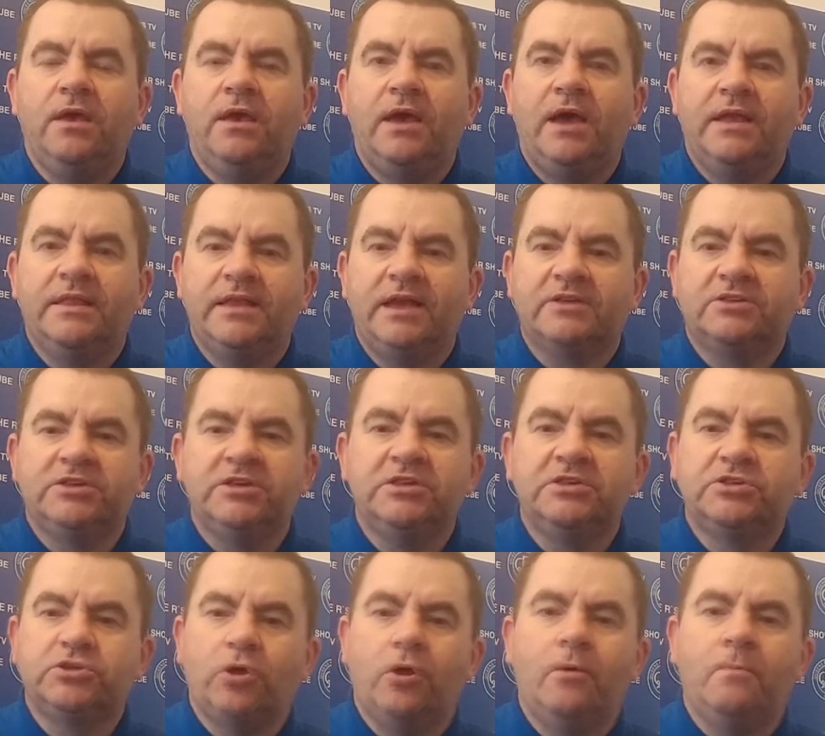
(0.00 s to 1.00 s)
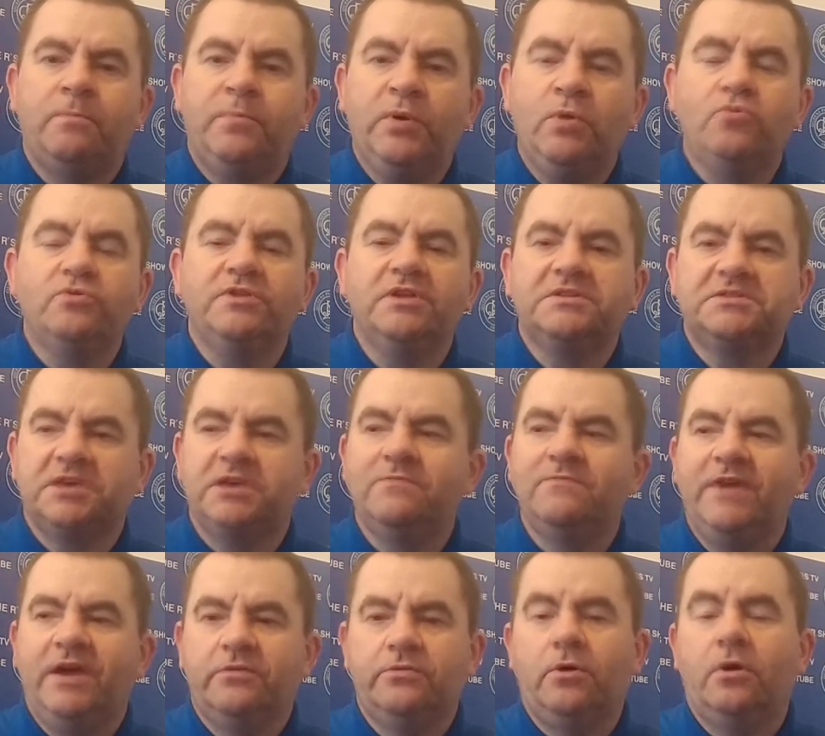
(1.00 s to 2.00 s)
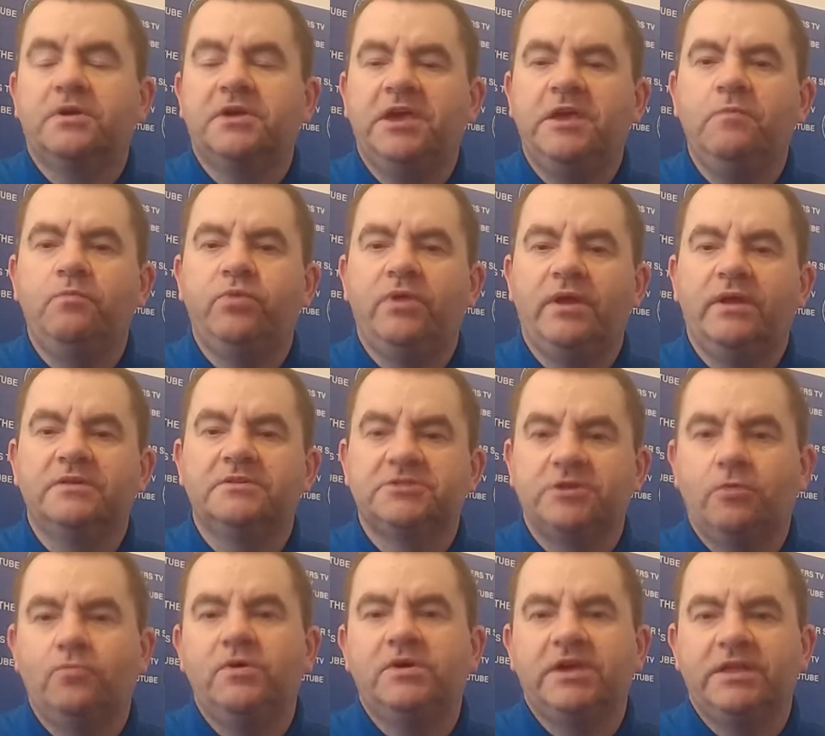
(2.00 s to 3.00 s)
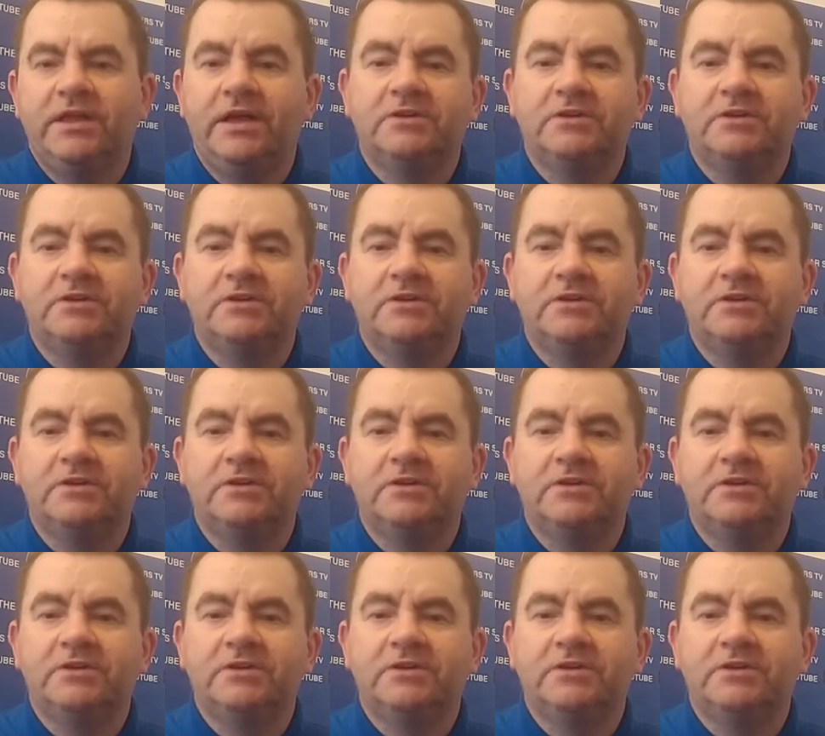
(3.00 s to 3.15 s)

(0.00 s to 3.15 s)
and actually start building a team around our key players so we can